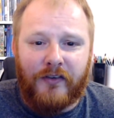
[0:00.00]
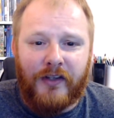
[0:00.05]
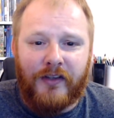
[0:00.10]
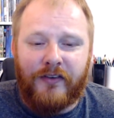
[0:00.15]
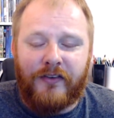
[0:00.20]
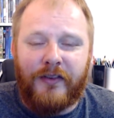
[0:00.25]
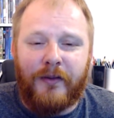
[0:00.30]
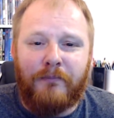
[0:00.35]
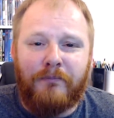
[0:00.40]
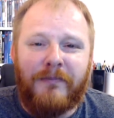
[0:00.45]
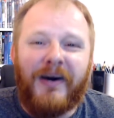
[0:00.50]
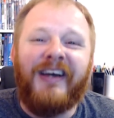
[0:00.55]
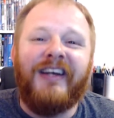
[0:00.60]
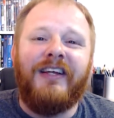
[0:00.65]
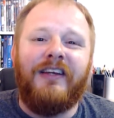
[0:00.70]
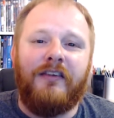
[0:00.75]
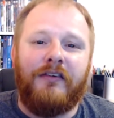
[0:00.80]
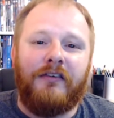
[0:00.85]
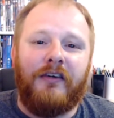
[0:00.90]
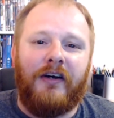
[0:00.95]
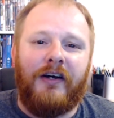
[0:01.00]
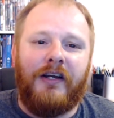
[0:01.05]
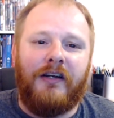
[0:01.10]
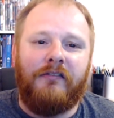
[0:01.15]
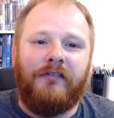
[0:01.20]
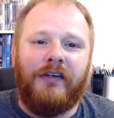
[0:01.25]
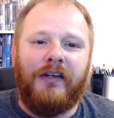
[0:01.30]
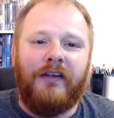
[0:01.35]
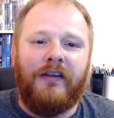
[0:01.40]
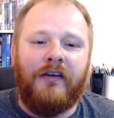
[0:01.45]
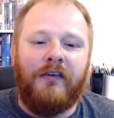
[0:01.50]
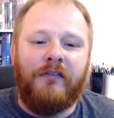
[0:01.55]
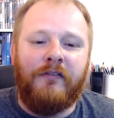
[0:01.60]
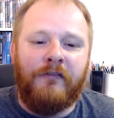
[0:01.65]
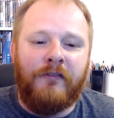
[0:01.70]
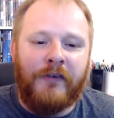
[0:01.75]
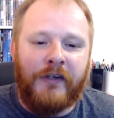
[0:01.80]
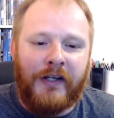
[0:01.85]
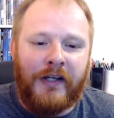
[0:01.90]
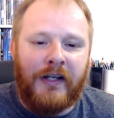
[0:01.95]
It's the money side of it that
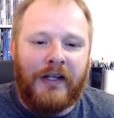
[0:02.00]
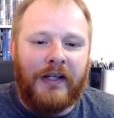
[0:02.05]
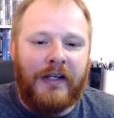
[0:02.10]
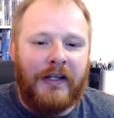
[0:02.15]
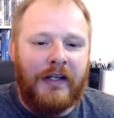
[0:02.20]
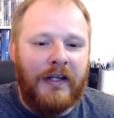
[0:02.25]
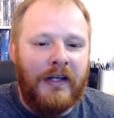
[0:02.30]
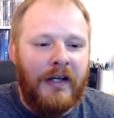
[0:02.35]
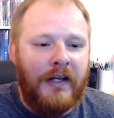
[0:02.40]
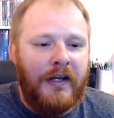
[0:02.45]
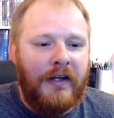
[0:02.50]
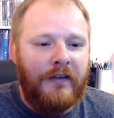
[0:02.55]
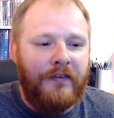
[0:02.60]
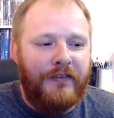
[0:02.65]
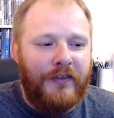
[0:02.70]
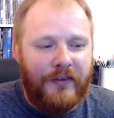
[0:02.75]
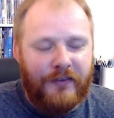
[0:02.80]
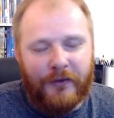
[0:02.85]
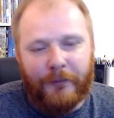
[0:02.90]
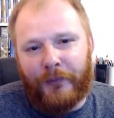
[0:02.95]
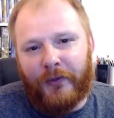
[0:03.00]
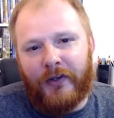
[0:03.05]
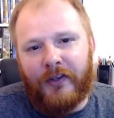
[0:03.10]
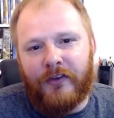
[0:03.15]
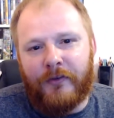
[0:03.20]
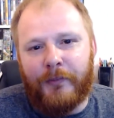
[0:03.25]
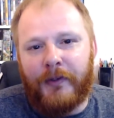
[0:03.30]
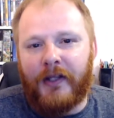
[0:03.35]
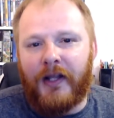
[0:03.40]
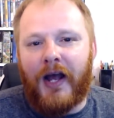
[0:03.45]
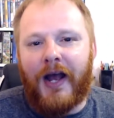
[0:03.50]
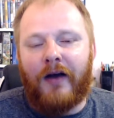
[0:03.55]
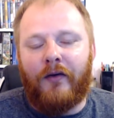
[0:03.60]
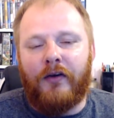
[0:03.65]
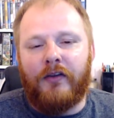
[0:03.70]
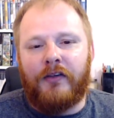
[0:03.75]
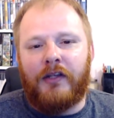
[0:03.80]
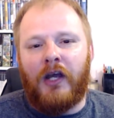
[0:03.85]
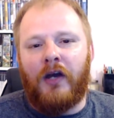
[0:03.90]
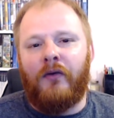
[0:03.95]
really disappoints me
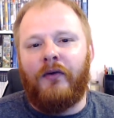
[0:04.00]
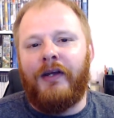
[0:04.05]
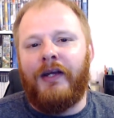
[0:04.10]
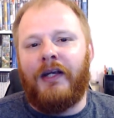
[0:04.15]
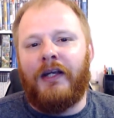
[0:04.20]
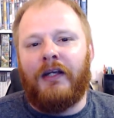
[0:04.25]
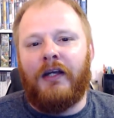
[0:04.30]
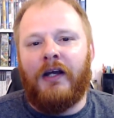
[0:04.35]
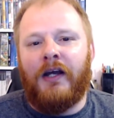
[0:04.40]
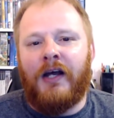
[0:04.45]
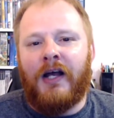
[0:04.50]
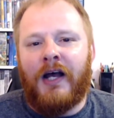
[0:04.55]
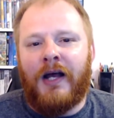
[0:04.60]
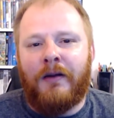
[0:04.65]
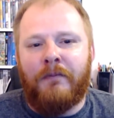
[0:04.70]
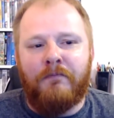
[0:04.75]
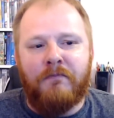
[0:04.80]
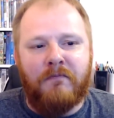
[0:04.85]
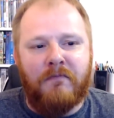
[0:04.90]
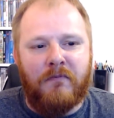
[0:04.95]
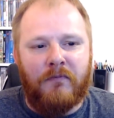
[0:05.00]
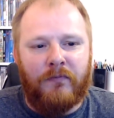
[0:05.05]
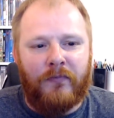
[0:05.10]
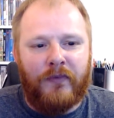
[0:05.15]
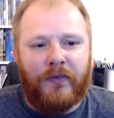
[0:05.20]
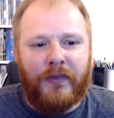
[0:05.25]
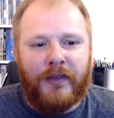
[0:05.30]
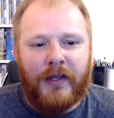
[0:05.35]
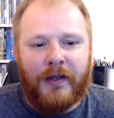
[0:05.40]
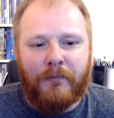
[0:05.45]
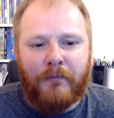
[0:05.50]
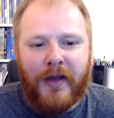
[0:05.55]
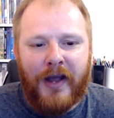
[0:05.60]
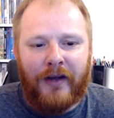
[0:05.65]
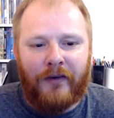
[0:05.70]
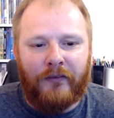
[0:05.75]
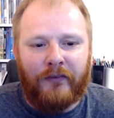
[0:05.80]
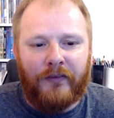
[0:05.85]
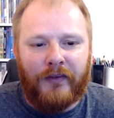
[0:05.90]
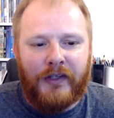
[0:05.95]
how it's going. The
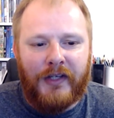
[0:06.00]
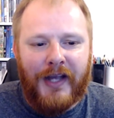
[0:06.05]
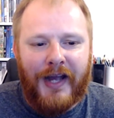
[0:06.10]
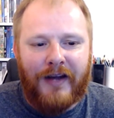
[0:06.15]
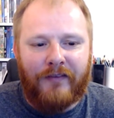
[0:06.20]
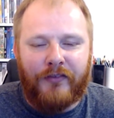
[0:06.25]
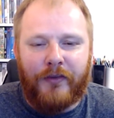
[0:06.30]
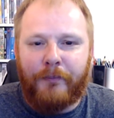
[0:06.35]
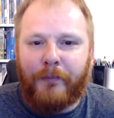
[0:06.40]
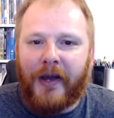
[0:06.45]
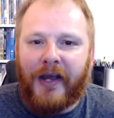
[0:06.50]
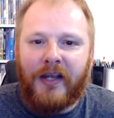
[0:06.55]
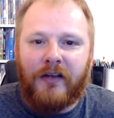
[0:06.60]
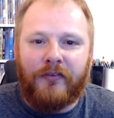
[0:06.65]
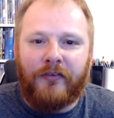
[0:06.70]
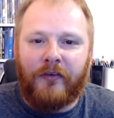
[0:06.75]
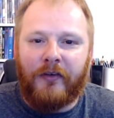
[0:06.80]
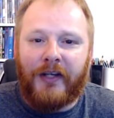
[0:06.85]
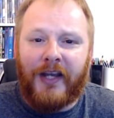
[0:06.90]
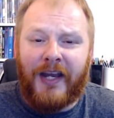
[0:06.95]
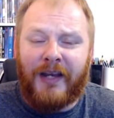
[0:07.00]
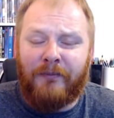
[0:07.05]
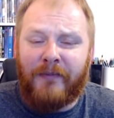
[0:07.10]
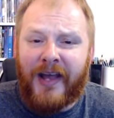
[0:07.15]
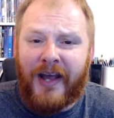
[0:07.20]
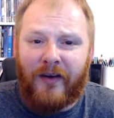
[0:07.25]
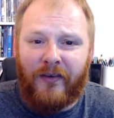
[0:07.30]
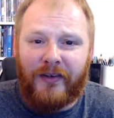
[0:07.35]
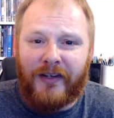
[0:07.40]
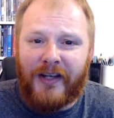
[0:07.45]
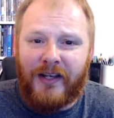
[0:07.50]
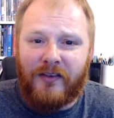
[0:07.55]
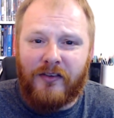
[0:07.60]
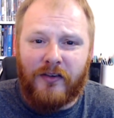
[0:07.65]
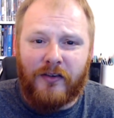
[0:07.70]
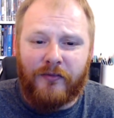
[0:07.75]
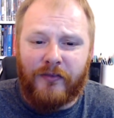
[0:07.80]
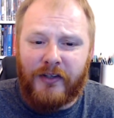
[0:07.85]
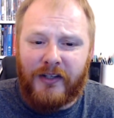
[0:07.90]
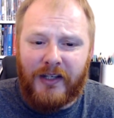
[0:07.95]
amount that you have to pay for a game
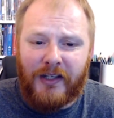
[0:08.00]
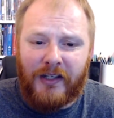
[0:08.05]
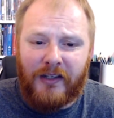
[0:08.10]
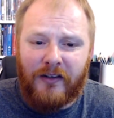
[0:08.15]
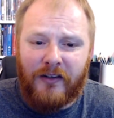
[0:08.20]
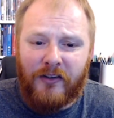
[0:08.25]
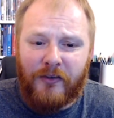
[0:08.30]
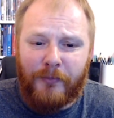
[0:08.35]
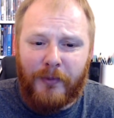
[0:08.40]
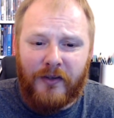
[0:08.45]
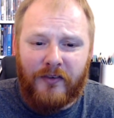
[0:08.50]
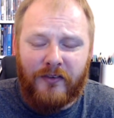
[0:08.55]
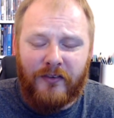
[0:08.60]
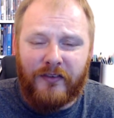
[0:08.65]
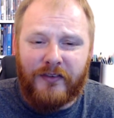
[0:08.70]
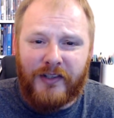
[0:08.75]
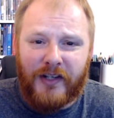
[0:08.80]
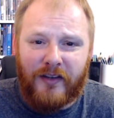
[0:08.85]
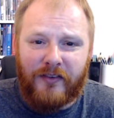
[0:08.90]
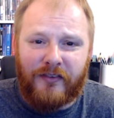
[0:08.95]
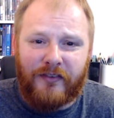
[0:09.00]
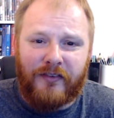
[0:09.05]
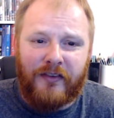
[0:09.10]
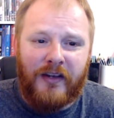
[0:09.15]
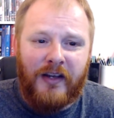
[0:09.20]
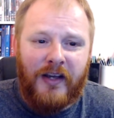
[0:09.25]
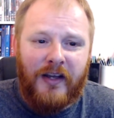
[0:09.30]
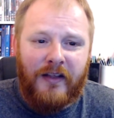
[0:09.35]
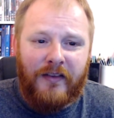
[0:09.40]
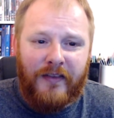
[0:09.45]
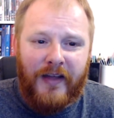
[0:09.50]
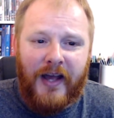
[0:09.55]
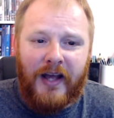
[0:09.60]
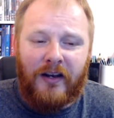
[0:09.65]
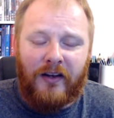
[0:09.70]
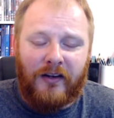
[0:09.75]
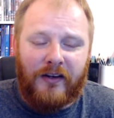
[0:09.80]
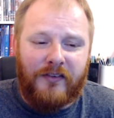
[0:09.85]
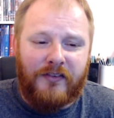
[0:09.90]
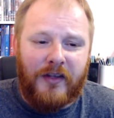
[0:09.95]
nowadays is ridiculous, but it's not just
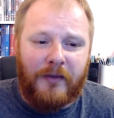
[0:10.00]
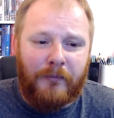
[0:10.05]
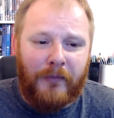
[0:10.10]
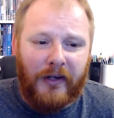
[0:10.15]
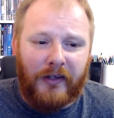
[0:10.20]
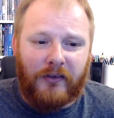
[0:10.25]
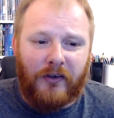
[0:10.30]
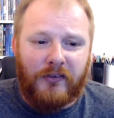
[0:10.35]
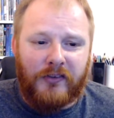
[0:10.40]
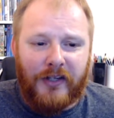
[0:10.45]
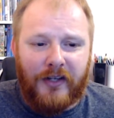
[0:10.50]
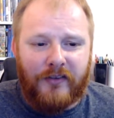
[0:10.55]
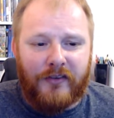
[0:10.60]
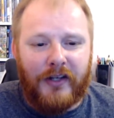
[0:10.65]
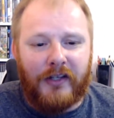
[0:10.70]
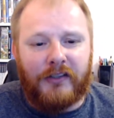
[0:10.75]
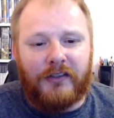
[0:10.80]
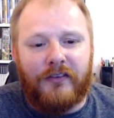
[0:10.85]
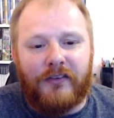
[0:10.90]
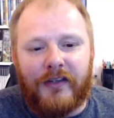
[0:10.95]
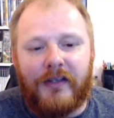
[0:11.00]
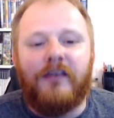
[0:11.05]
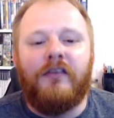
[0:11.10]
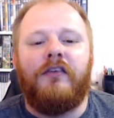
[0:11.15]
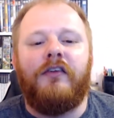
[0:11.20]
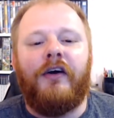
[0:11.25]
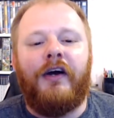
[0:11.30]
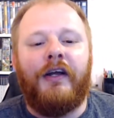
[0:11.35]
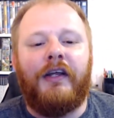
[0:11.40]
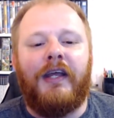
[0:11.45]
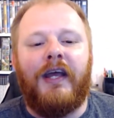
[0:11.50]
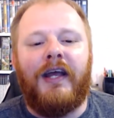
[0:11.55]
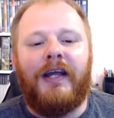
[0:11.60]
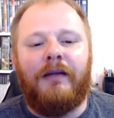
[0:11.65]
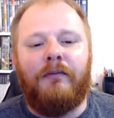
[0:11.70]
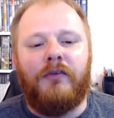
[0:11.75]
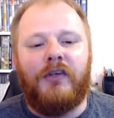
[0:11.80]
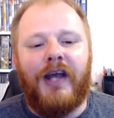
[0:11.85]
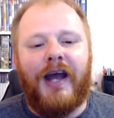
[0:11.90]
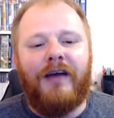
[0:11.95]
that. Like I said, microtransactions inside
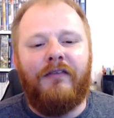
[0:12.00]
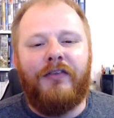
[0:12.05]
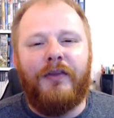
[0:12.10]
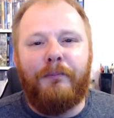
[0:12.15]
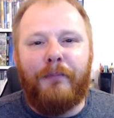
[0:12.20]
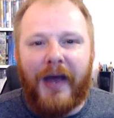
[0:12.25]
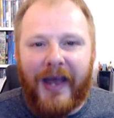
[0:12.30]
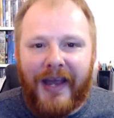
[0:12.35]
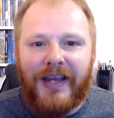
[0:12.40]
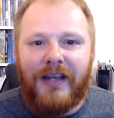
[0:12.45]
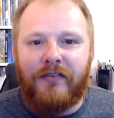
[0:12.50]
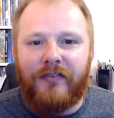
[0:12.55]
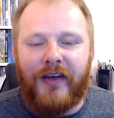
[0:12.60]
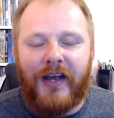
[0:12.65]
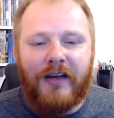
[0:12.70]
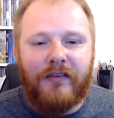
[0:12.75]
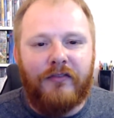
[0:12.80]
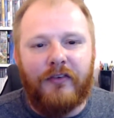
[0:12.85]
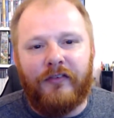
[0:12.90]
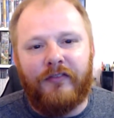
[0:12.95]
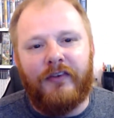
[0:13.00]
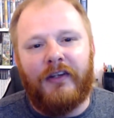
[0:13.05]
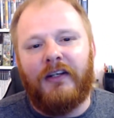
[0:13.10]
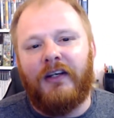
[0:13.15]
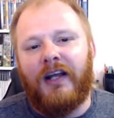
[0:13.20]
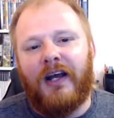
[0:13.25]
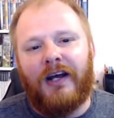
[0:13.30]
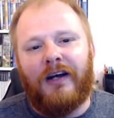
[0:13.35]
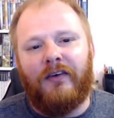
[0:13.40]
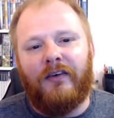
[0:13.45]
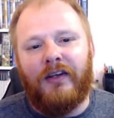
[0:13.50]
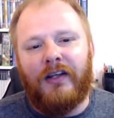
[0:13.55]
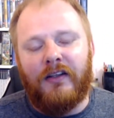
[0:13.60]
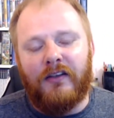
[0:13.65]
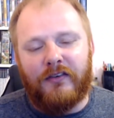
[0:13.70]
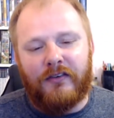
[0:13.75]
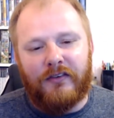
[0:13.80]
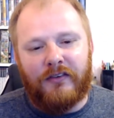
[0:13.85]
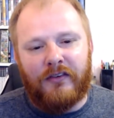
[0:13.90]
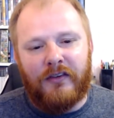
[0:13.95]
games, you have to pay for everything now, and
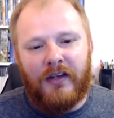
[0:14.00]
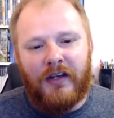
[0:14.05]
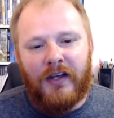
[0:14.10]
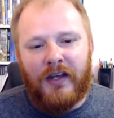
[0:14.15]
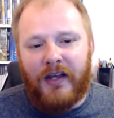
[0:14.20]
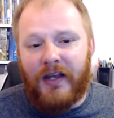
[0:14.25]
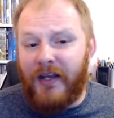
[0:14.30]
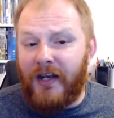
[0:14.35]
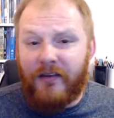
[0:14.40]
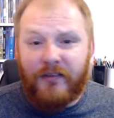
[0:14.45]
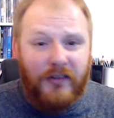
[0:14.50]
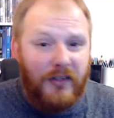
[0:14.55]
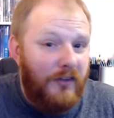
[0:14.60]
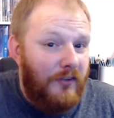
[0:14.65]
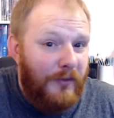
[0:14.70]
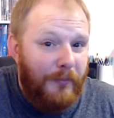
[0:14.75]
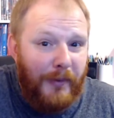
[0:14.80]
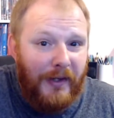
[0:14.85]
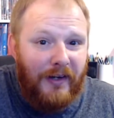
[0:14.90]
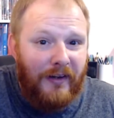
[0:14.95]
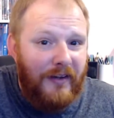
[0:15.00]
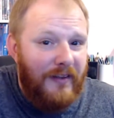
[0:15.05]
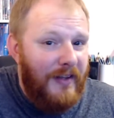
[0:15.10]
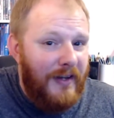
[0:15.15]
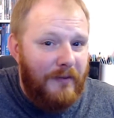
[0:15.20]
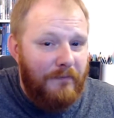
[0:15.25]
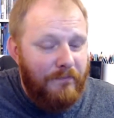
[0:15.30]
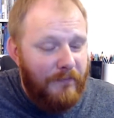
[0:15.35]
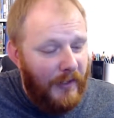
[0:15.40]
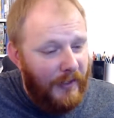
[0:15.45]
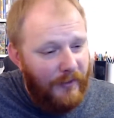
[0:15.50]
it never used to be like that.